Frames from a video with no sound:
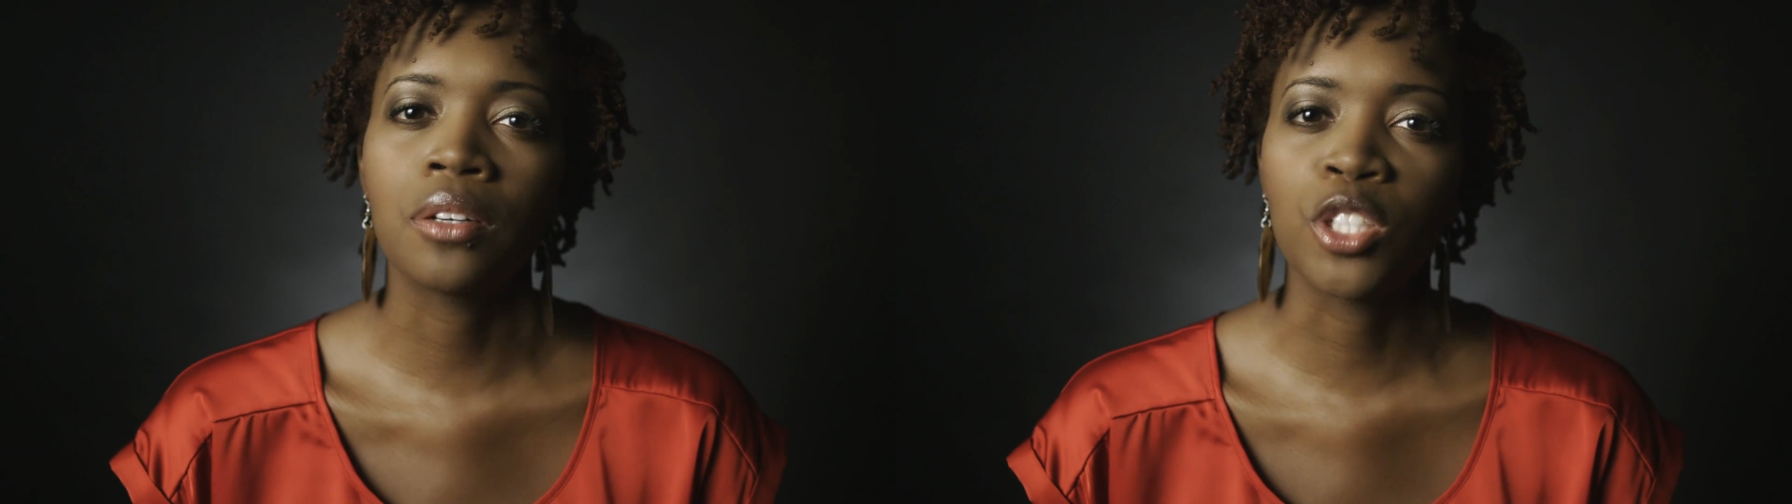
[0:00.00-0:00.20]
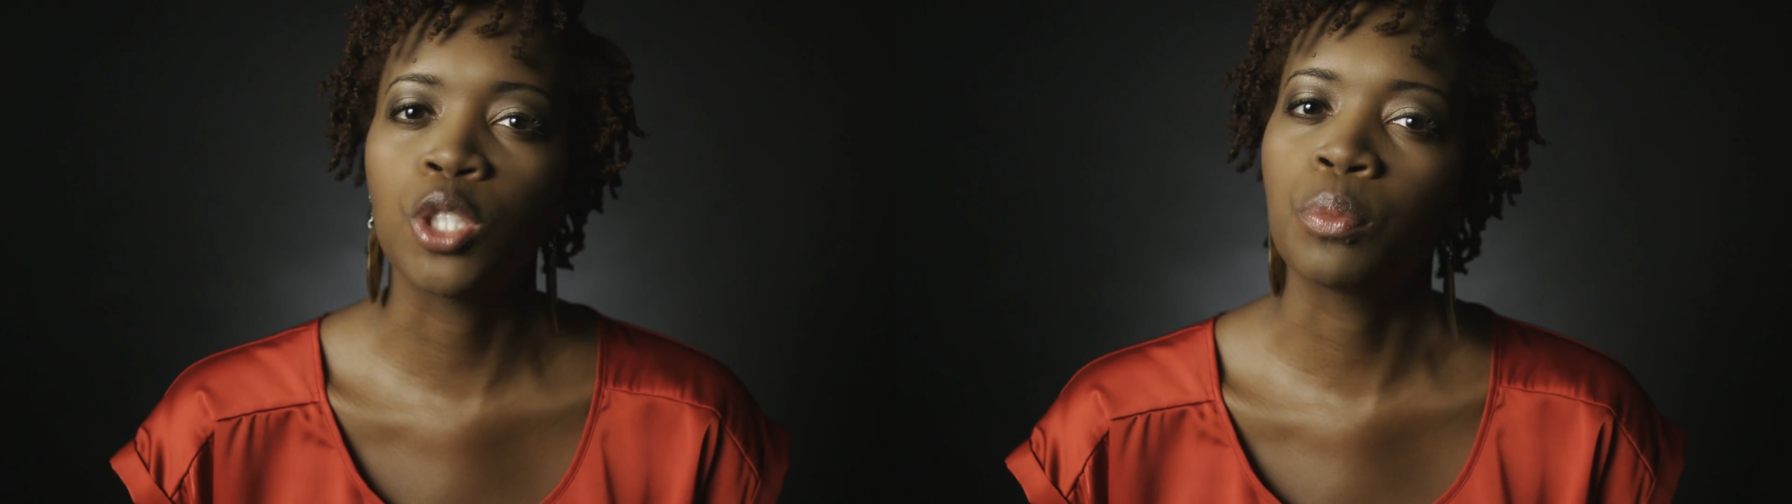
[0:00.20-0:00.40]

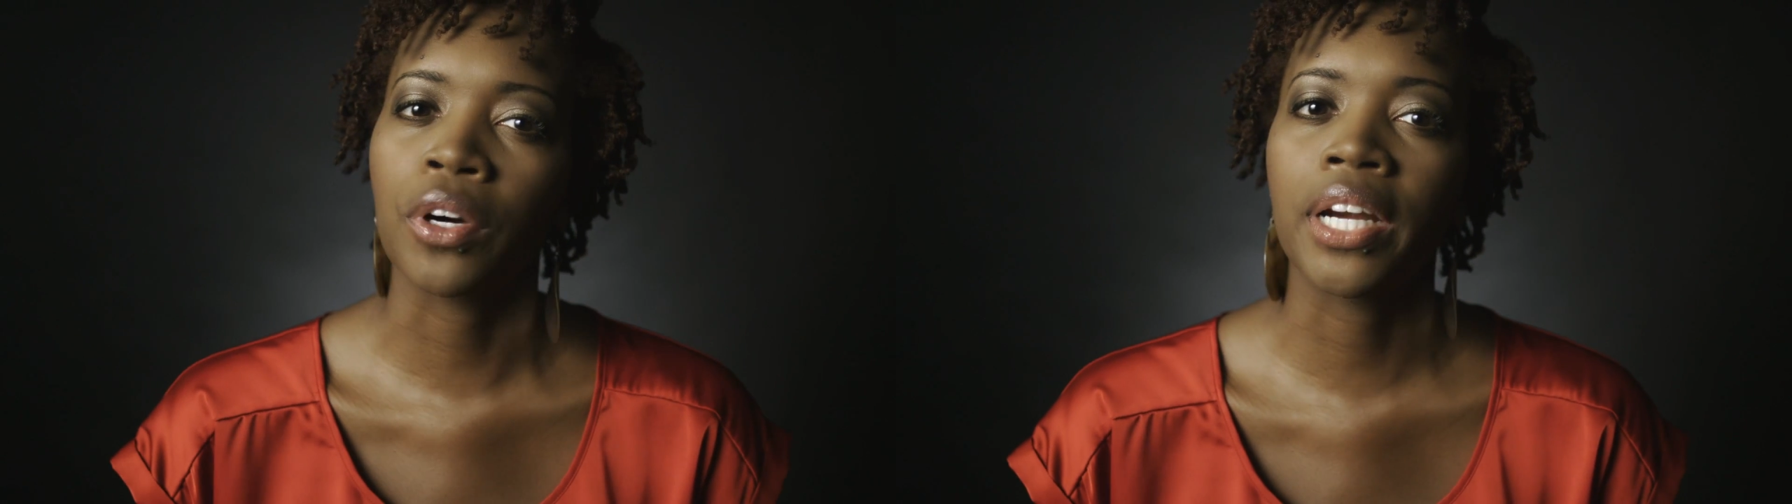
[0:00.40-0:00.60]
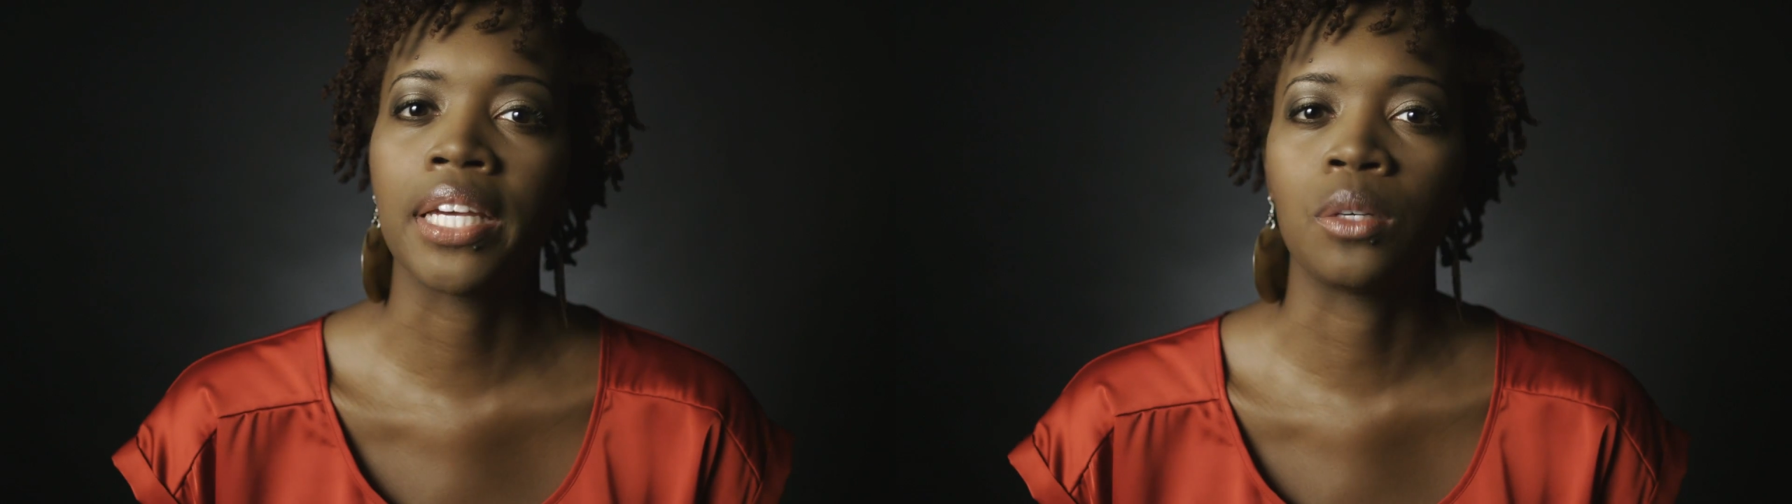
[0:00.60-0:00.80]
do you
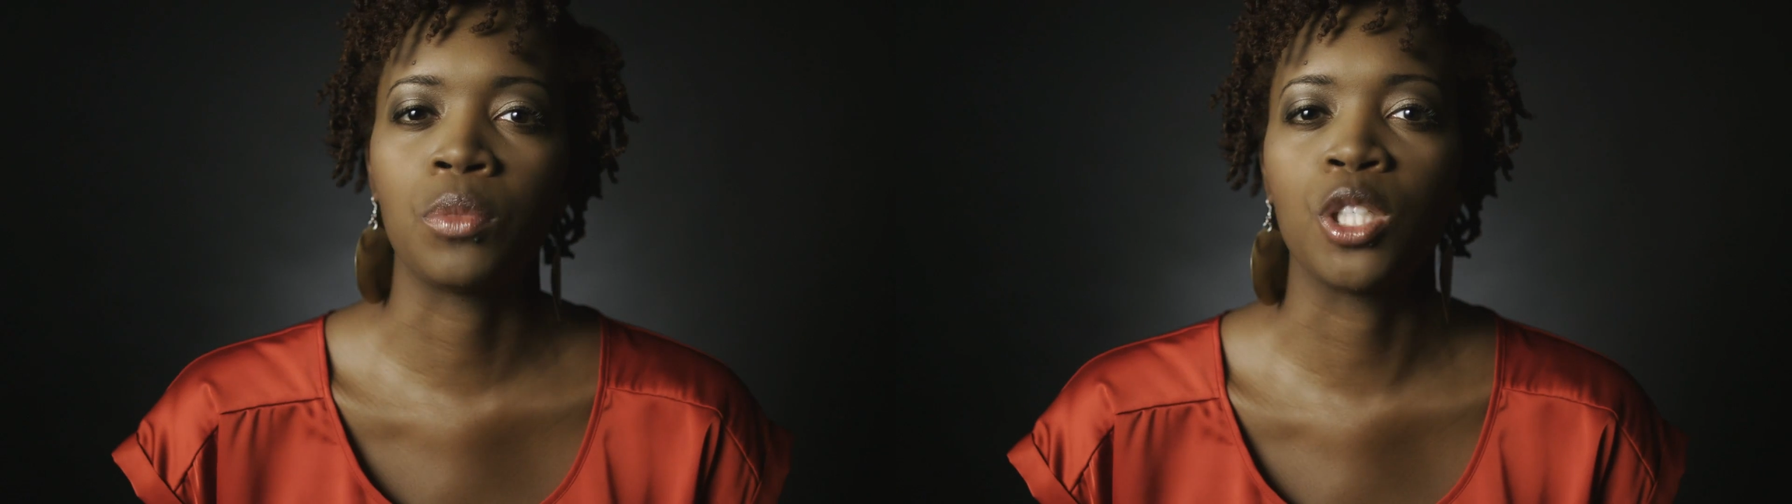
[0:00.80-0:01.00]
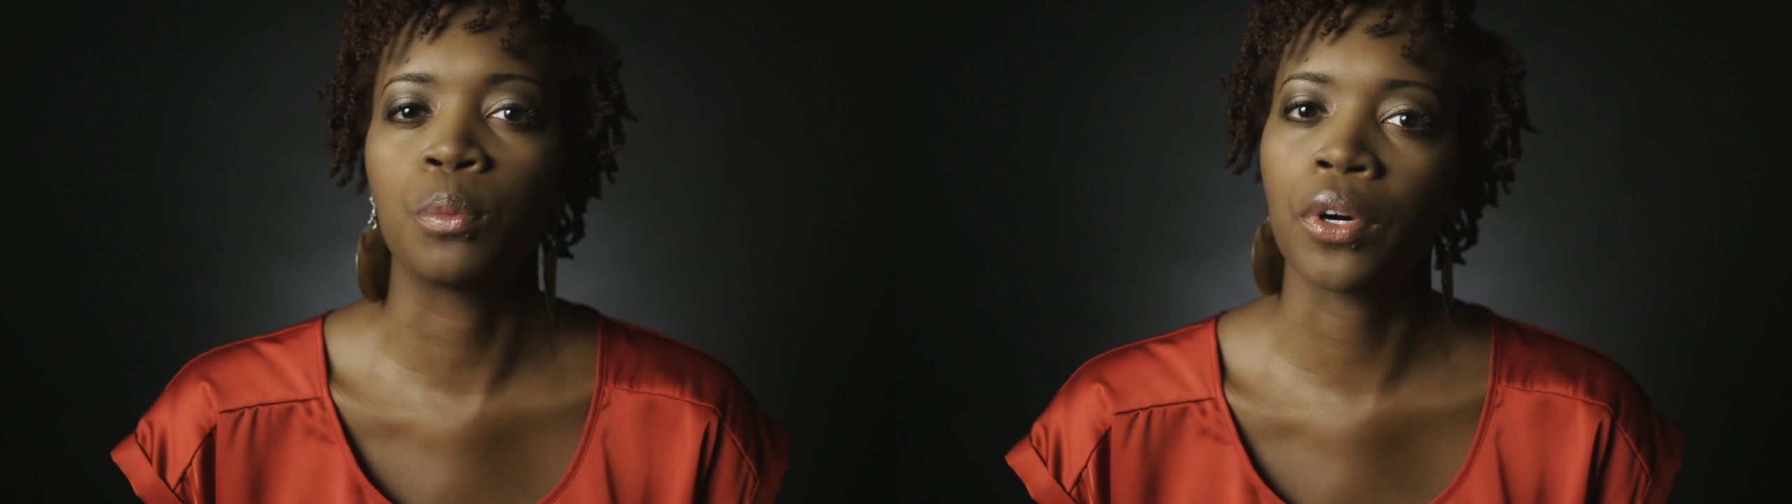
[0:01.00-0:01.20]
pray? And
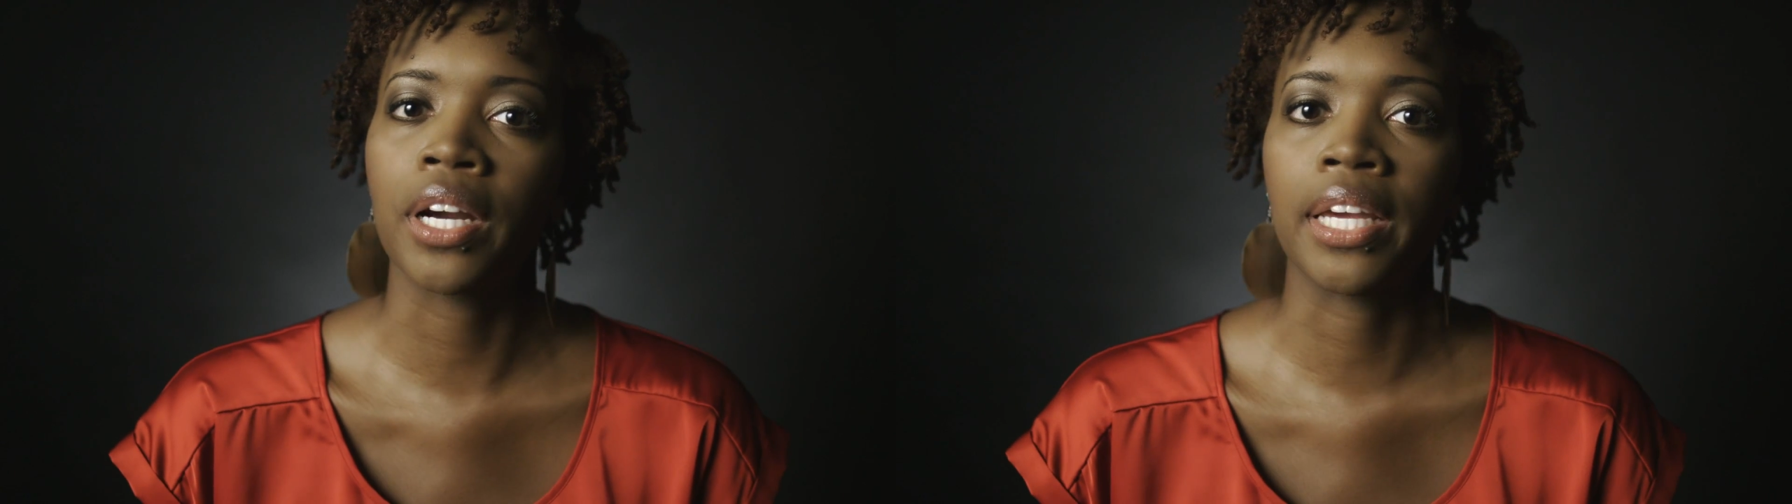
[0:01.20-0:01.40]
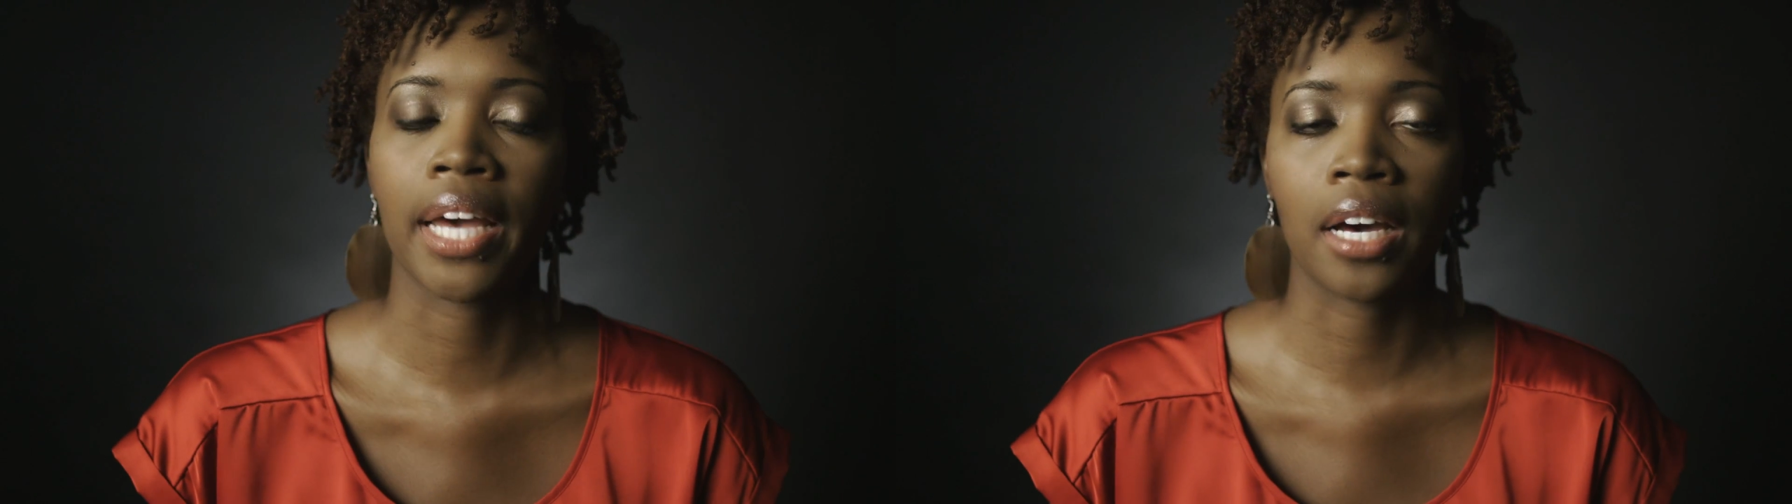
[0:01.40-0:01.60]
when you pray,